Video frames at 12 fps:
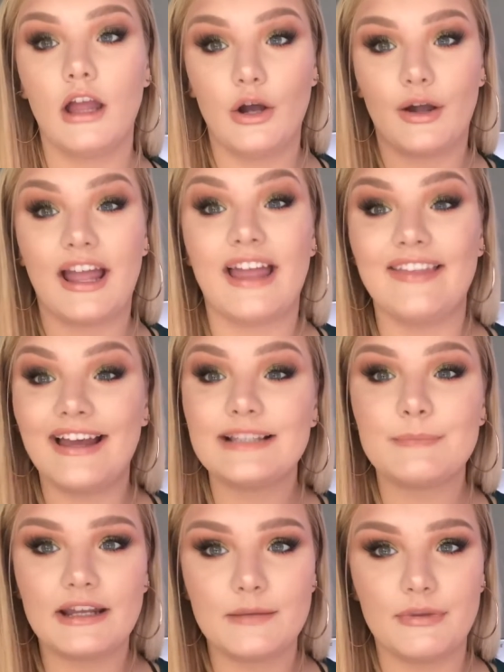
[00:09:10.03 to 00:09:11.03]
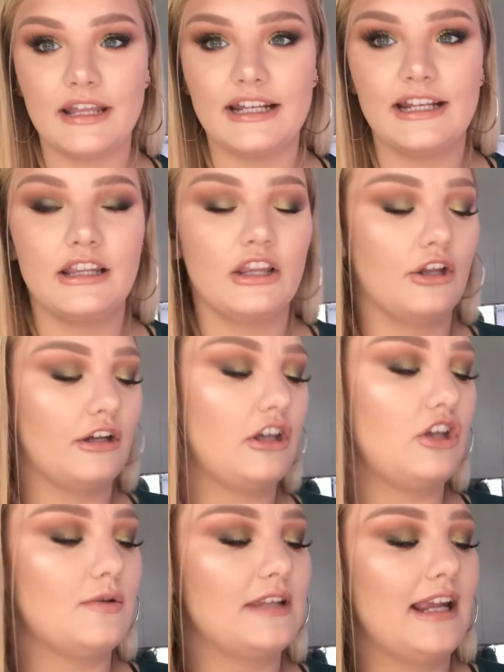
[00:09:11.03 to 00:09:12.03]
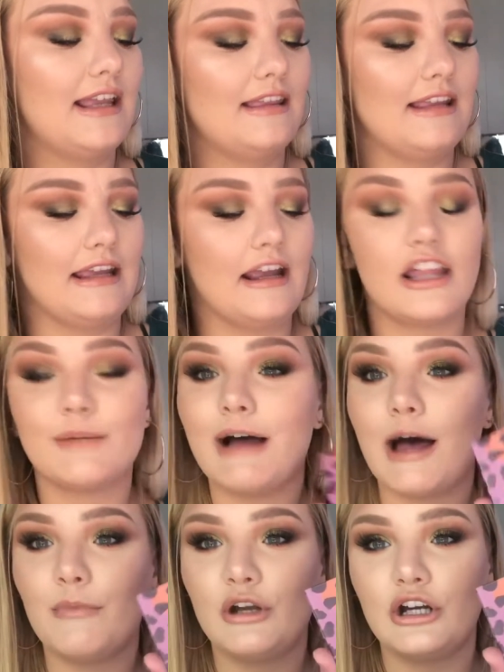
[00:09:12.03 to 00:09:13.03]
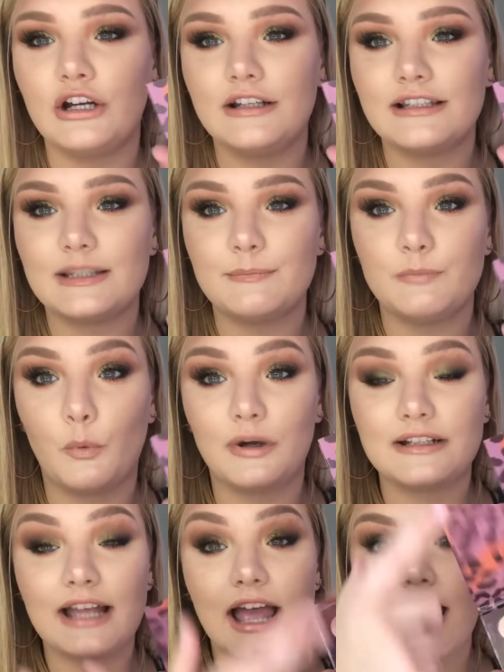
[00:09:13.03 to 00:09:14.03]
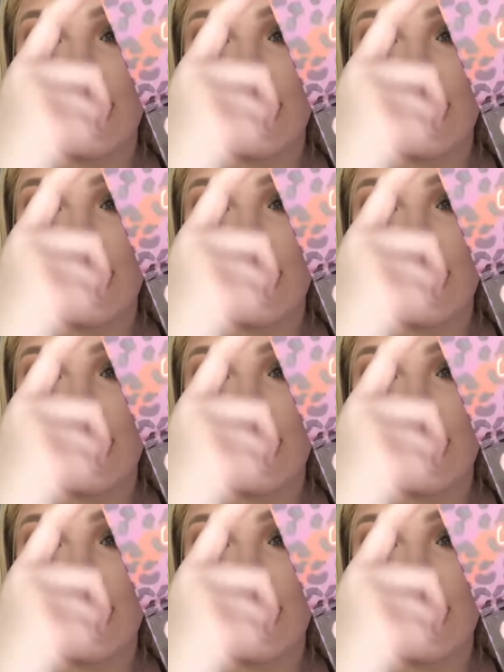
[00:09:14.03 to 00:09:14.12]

Okay, and that is my completed look using the Colourpop Good Sport